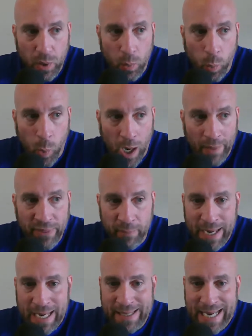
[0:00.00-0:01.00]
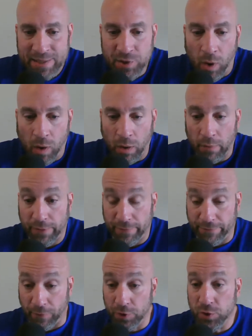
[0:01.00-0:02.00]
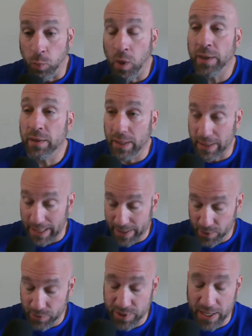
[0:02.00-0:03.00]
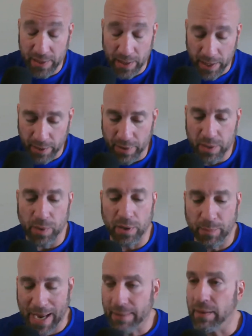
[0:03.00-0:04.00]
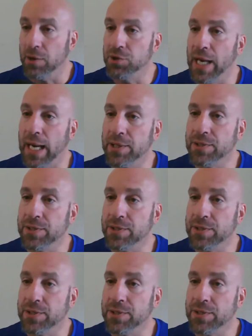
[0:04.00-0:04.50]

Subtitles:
what the mandates are, the first one, like you said, and I agree with, background checks.